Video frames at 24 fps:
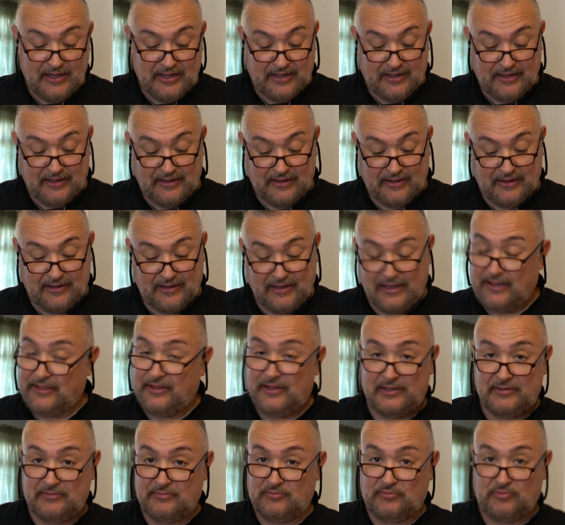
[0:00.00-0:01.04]
And
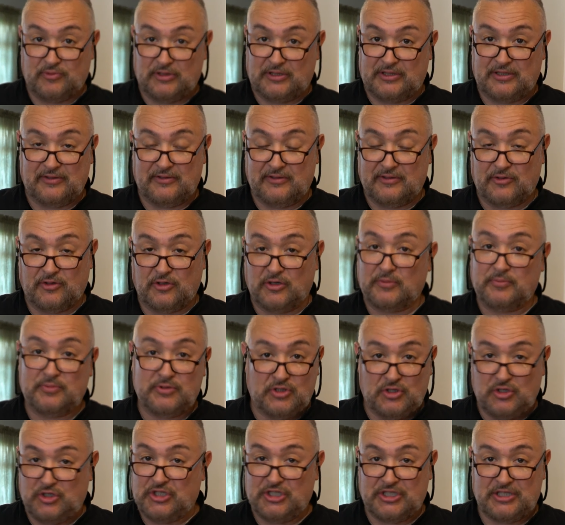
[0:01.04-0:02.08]
then with the
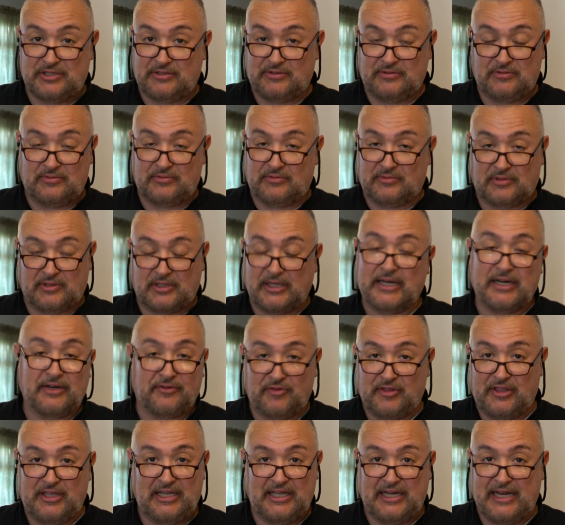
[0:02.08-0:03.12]
herbs, you just cut
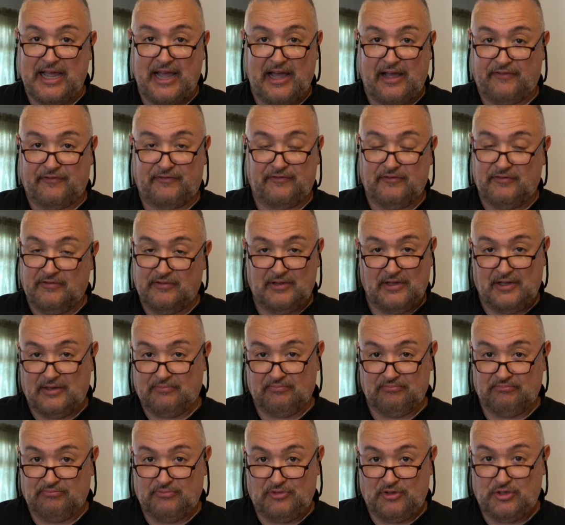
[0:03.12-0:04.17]
everything in half.
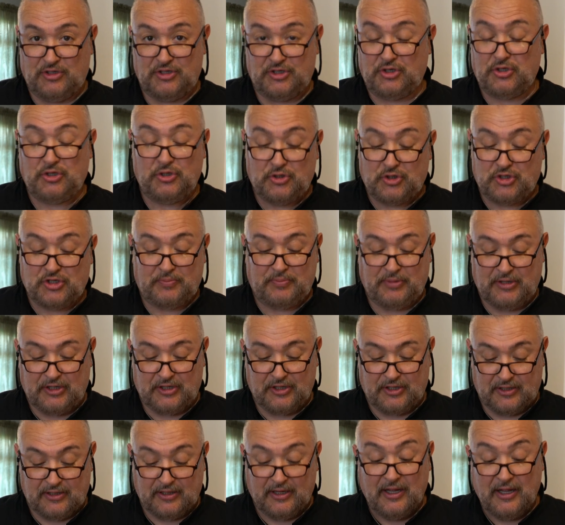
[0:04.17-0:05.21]
And you should be
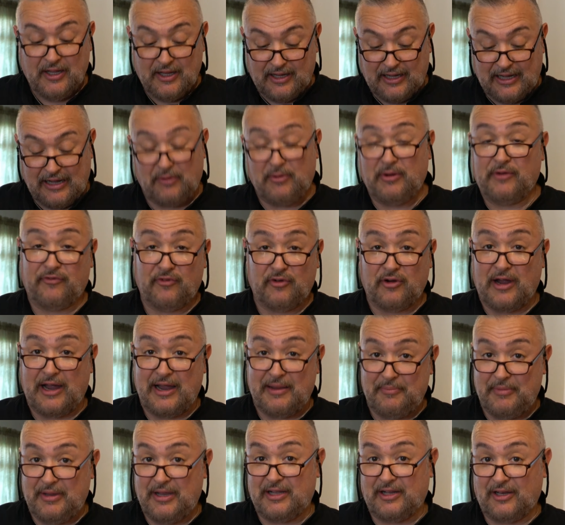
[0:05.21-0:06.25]
good. However,
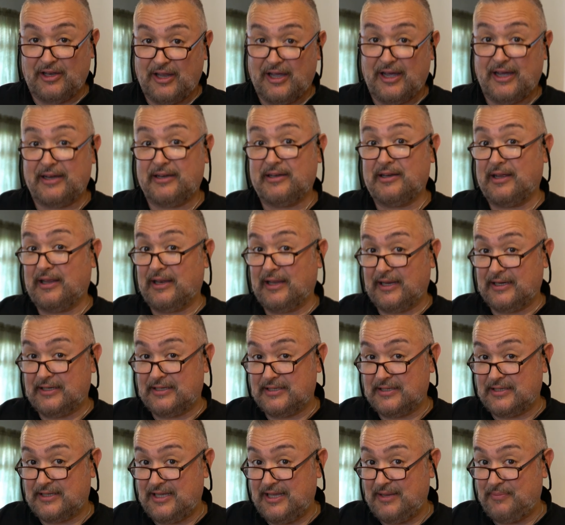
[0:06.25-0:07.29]
I make a lot. I like
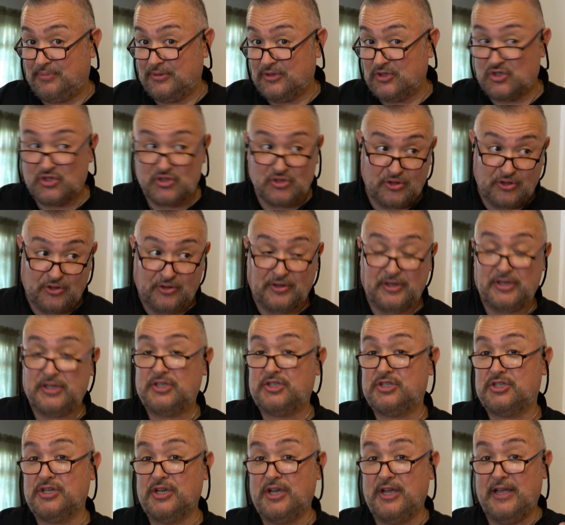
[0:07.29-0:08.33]
to keep in
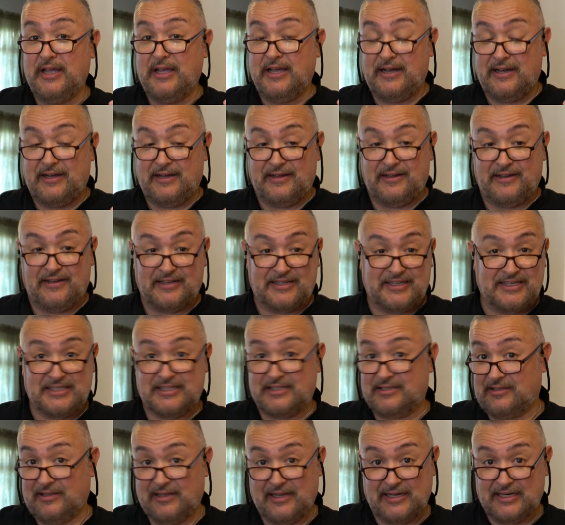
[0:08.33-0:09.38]
storage.
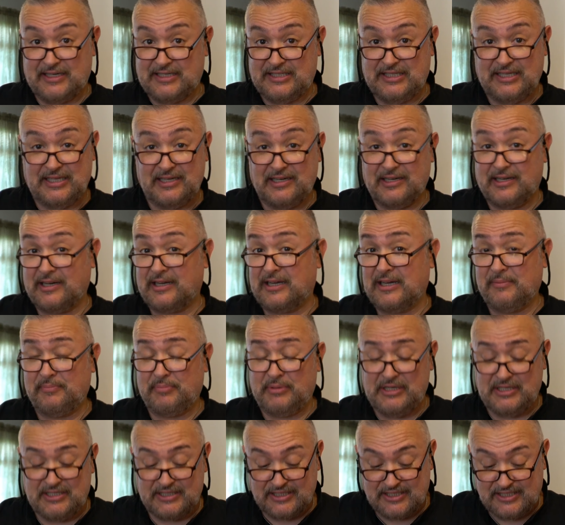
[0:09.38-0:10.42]
Because, like I said, it
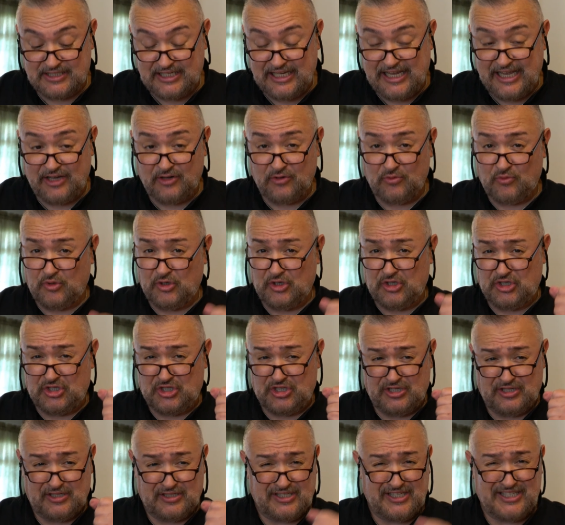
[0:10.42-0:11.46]
accompanies a sandwich,
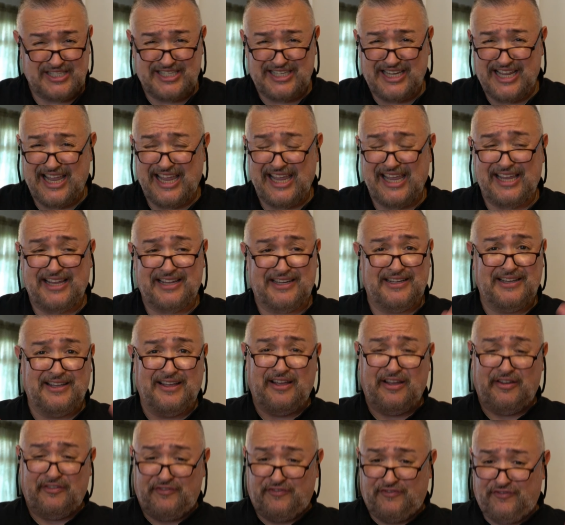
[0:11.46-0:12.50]
a steak,
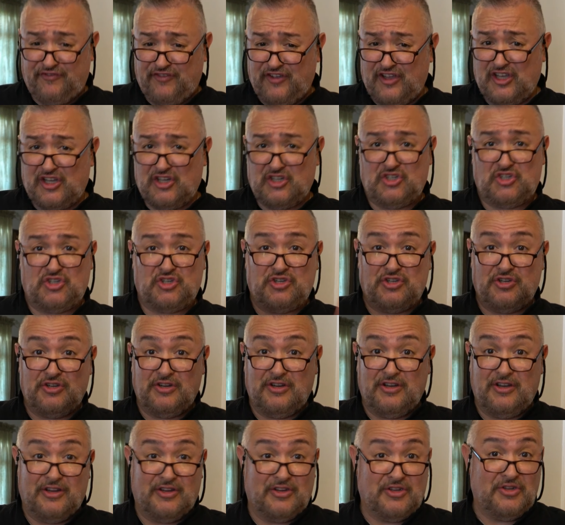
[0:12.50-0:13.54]
fish,
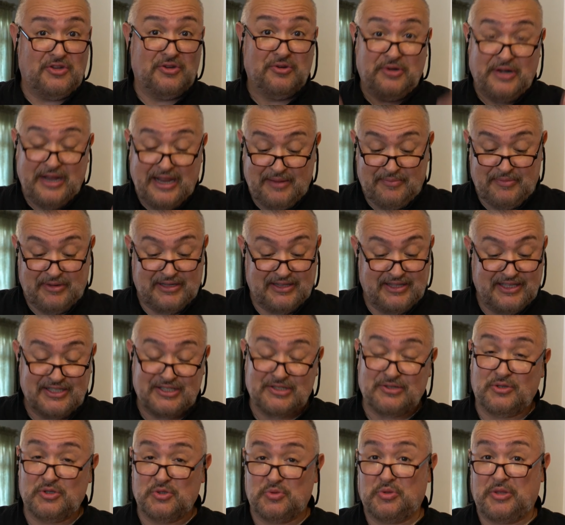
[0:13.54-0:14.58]
you name it.
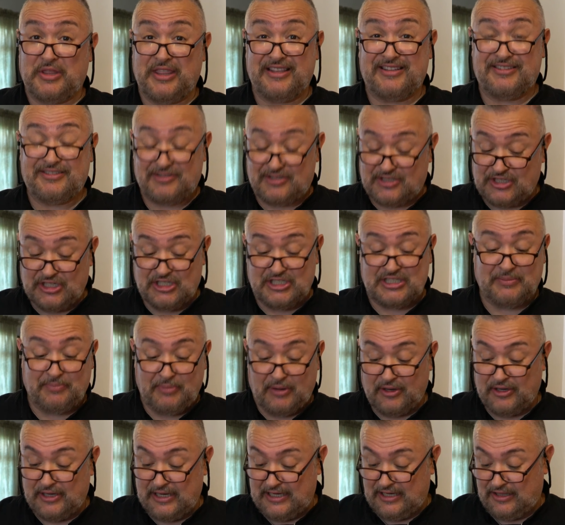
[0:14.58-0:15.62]
This goes with just
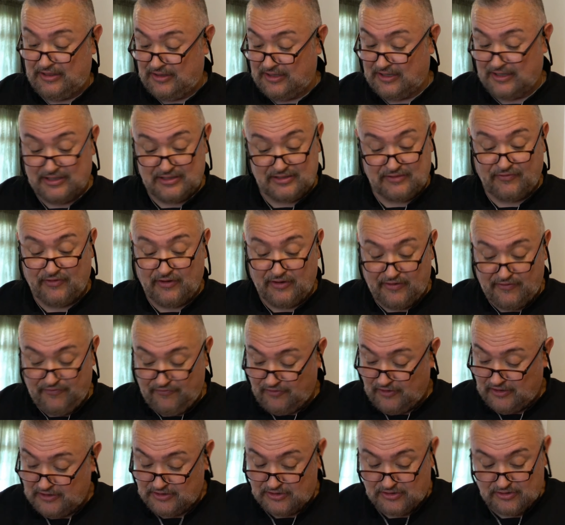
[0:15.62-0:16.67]
about anything. It's very
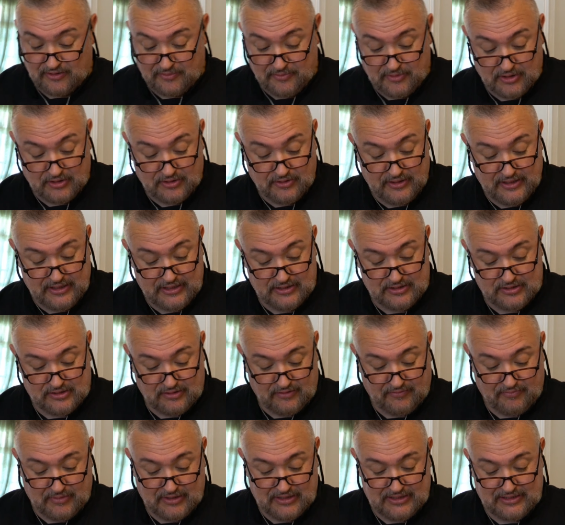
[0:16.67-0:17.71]
fun. So I'm going to go ahead and
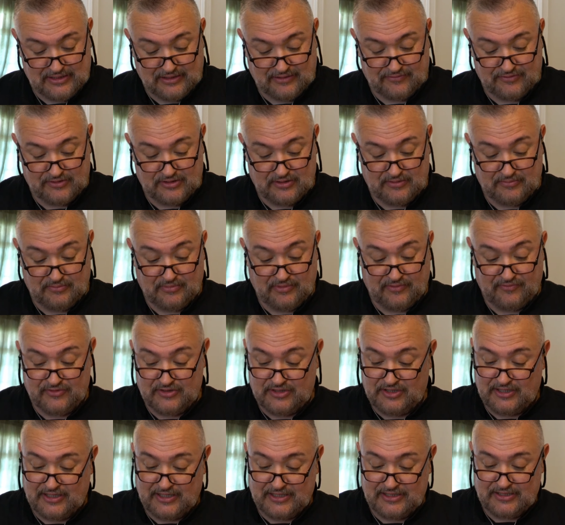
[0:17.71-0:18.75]
serve myself some.
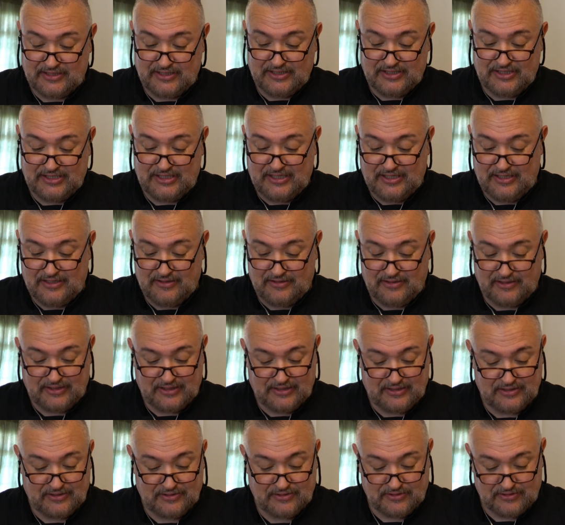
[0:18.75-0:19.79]
As you guys can see here, look
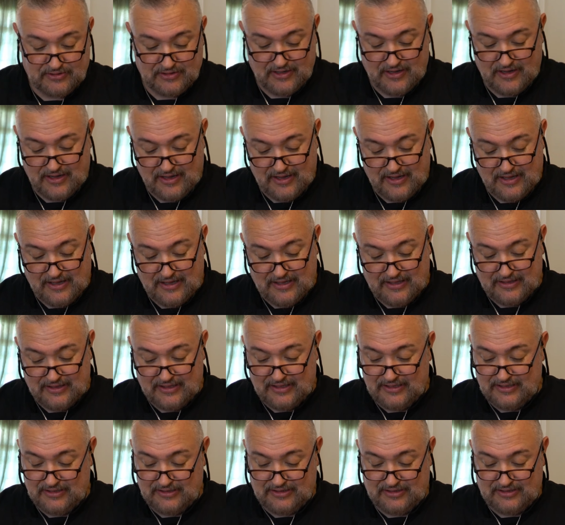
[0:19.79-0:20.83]
at this.
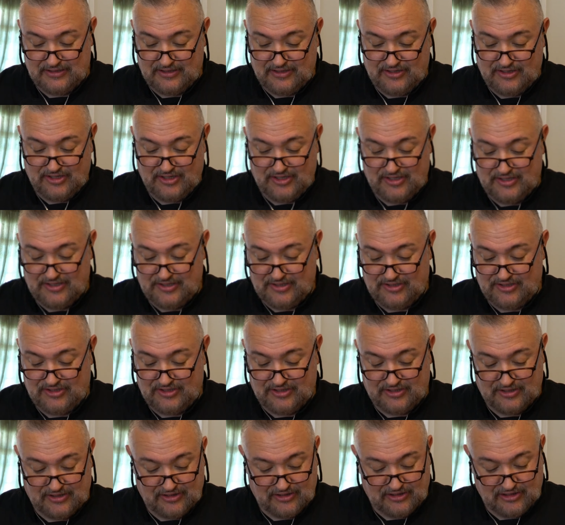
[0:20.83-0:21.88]
This is
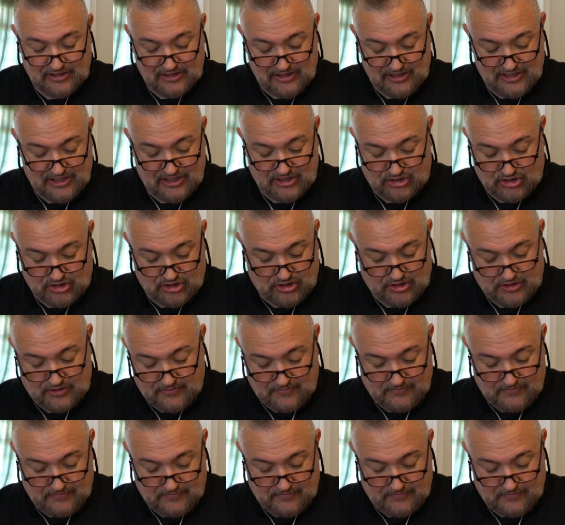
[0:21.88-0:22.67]
delish.